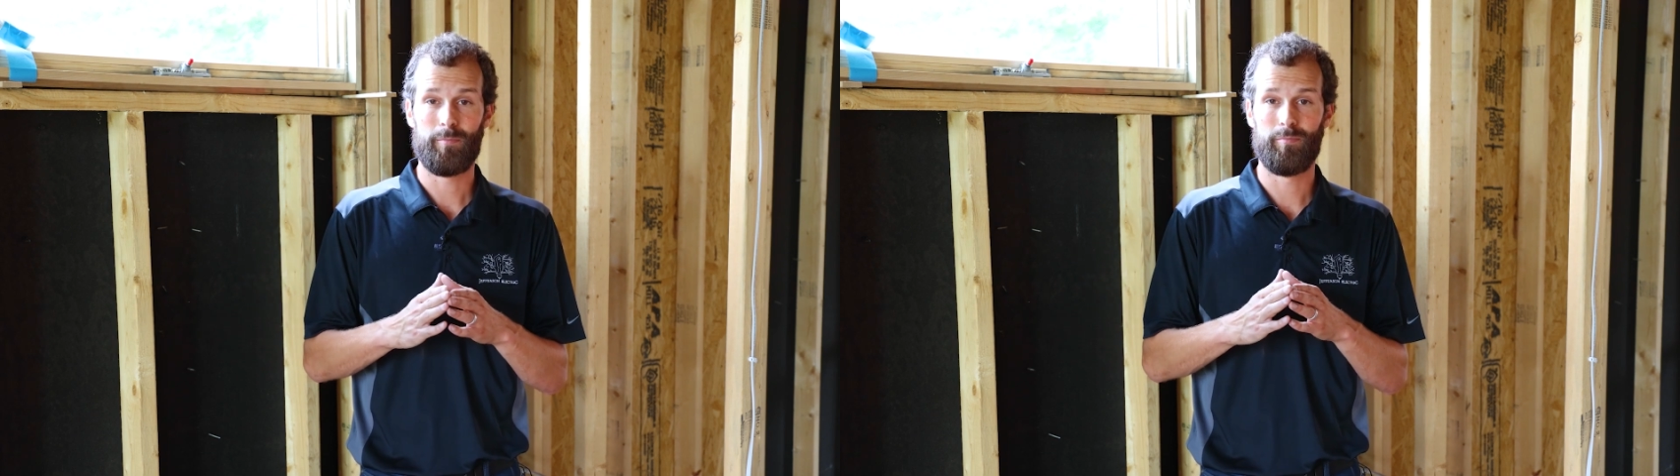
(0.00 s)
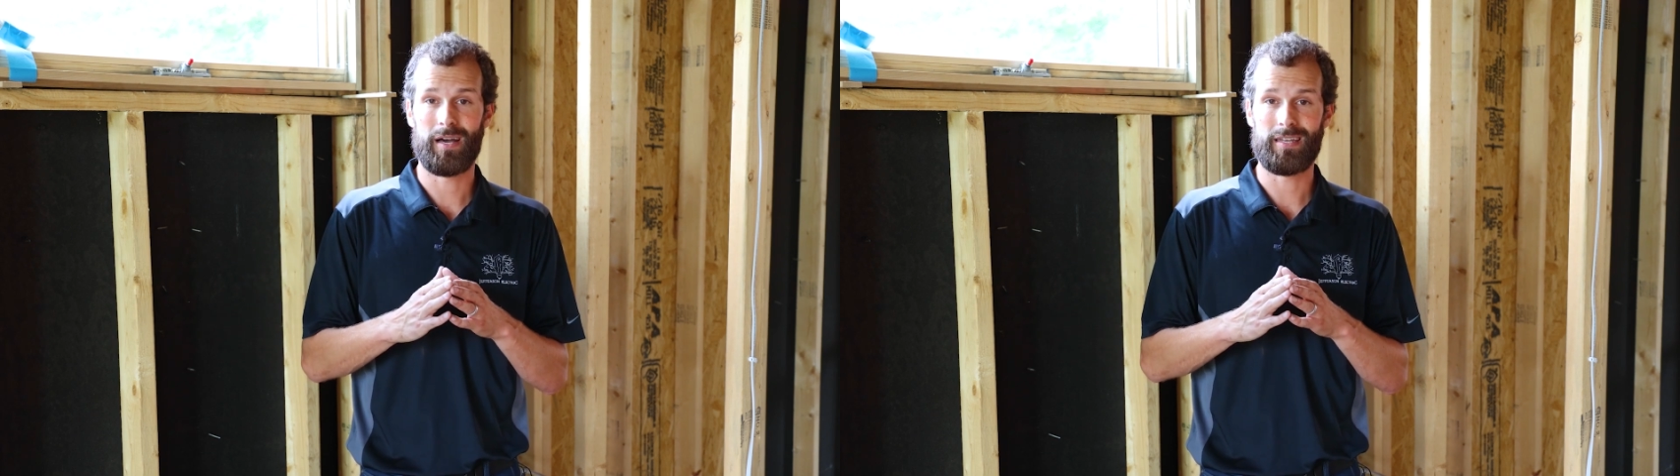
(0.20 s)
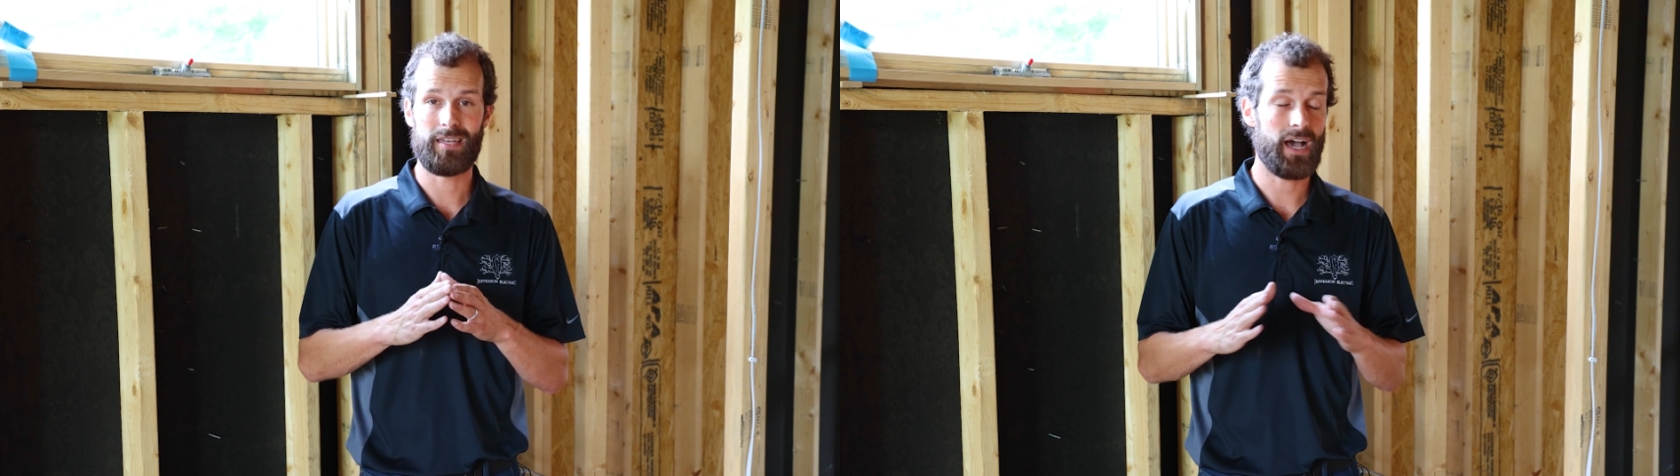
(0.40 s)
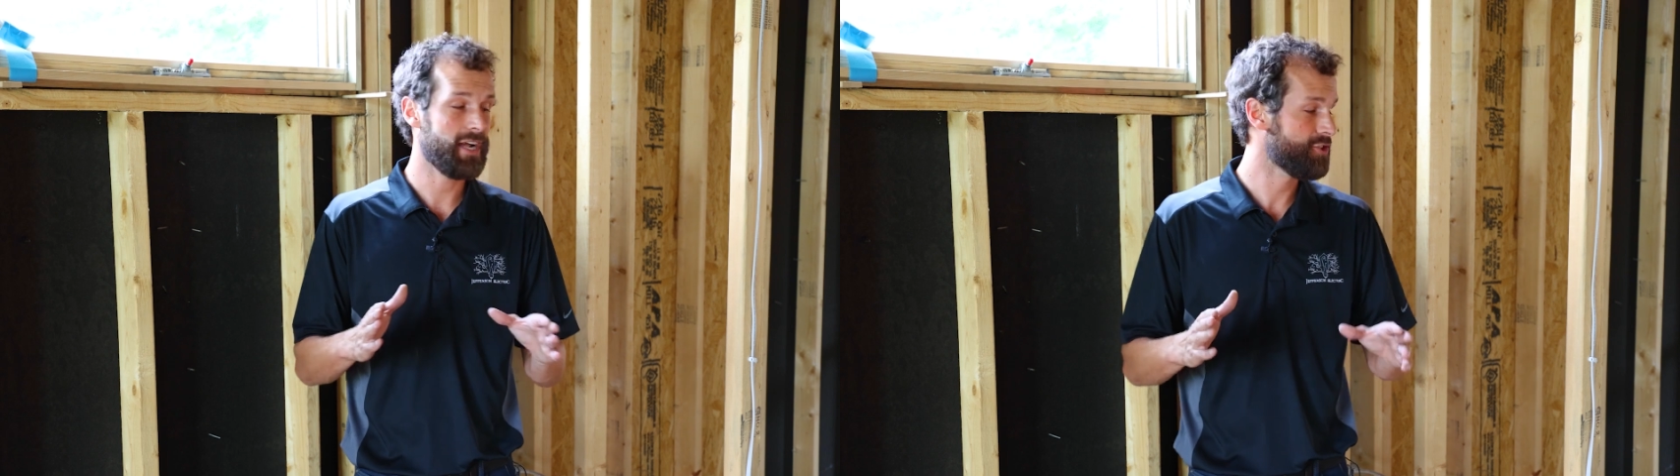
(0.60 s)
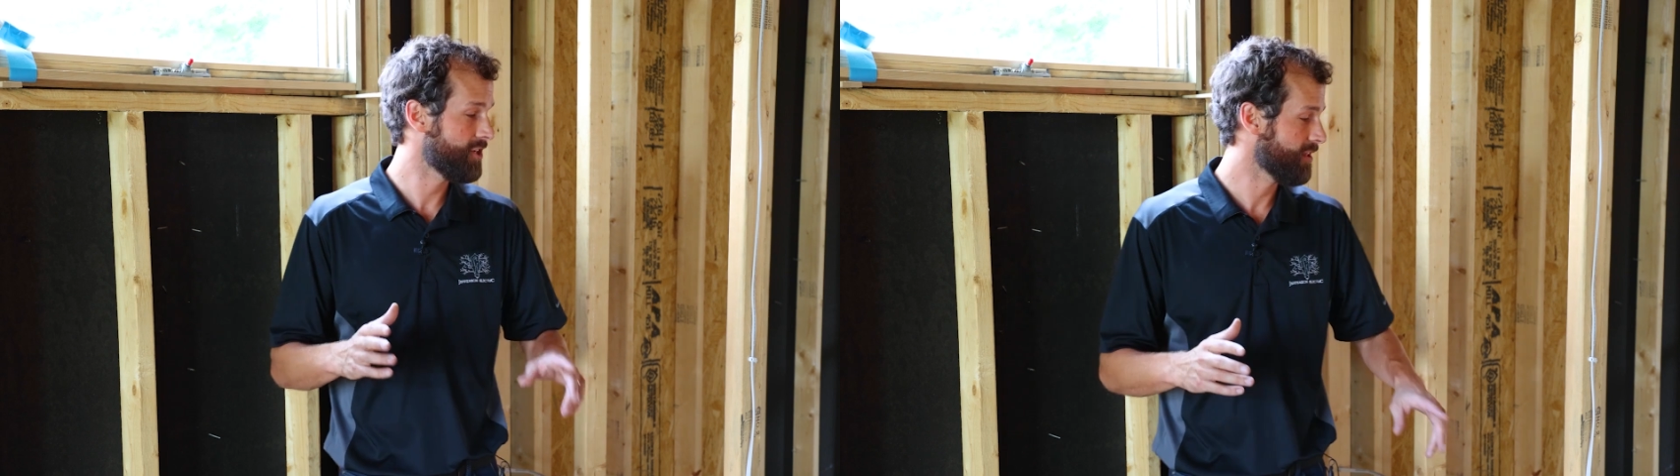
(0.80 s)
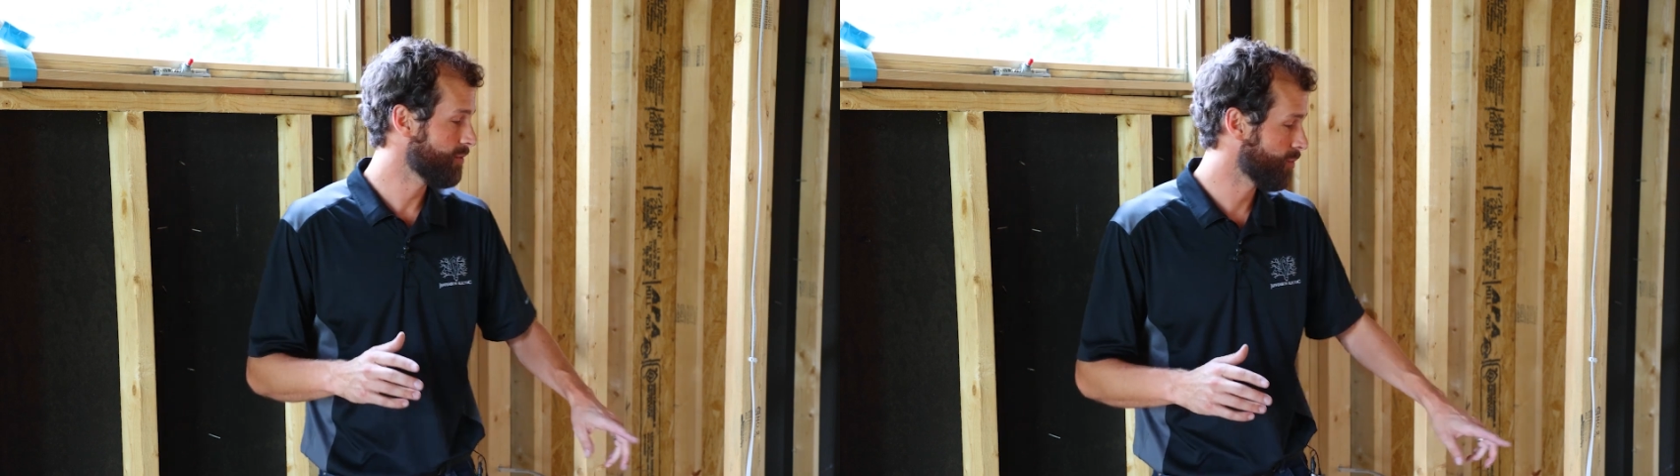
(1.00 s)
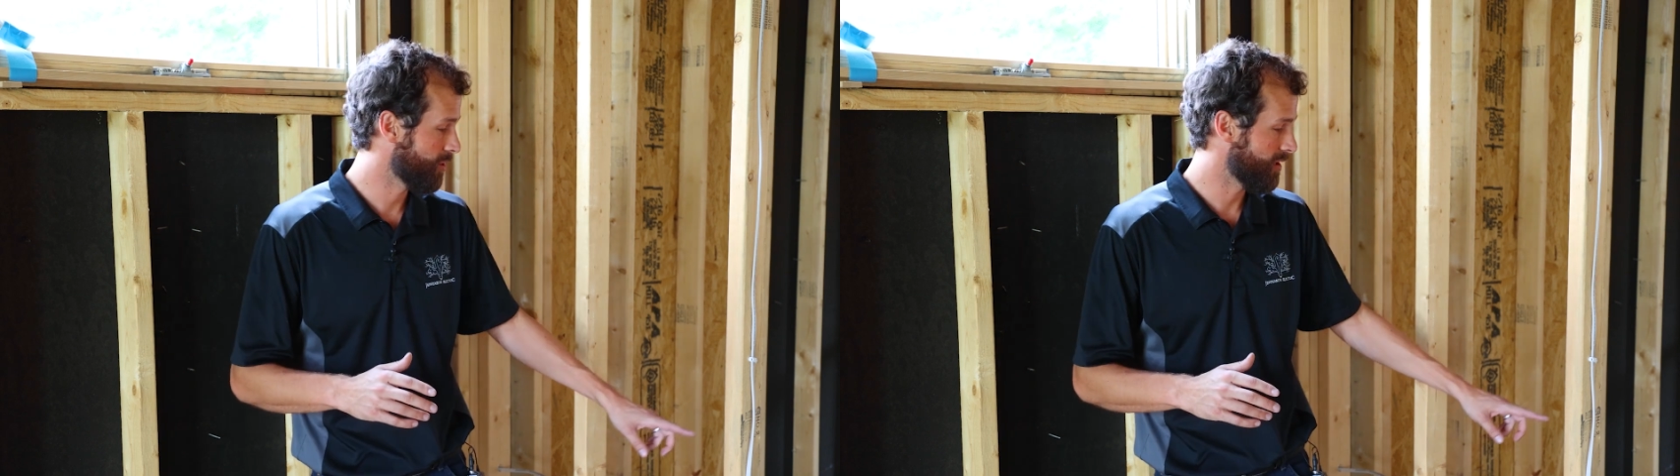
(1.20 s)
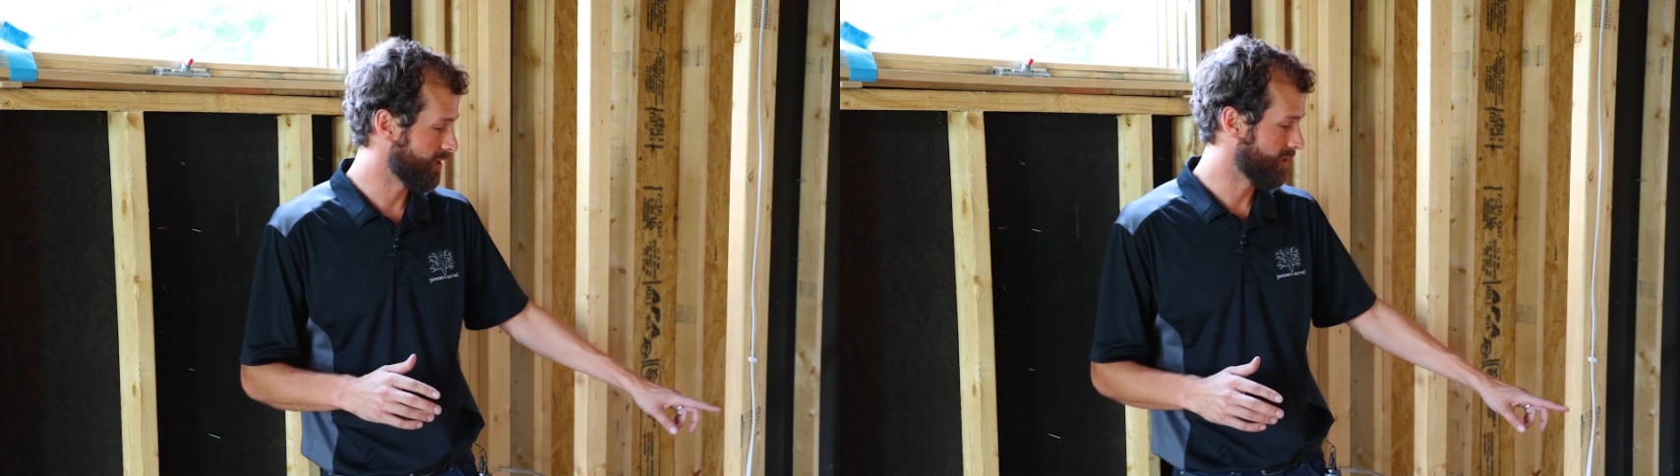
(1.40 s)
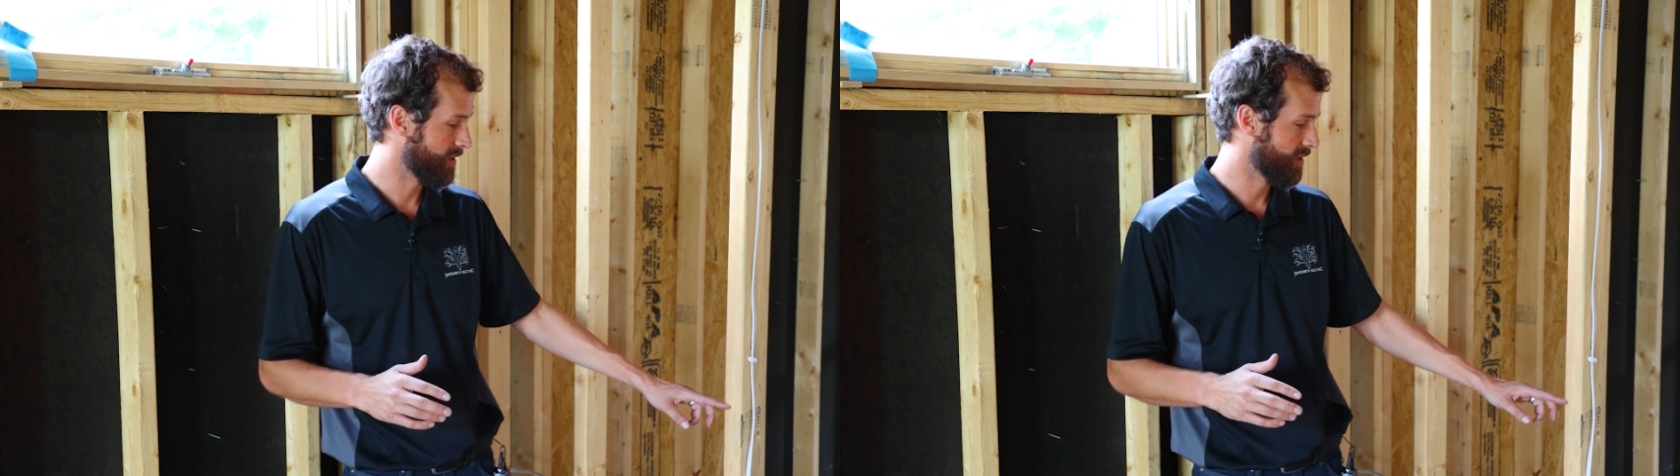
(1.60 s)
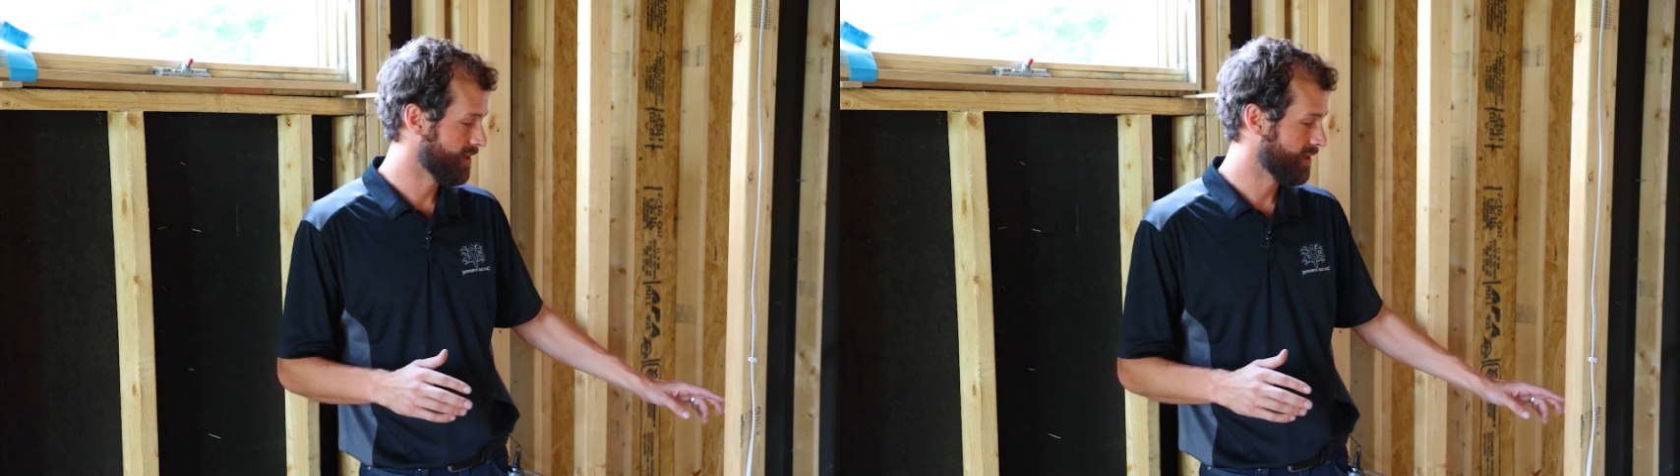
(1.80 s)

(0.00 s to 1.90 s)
But notching the wood,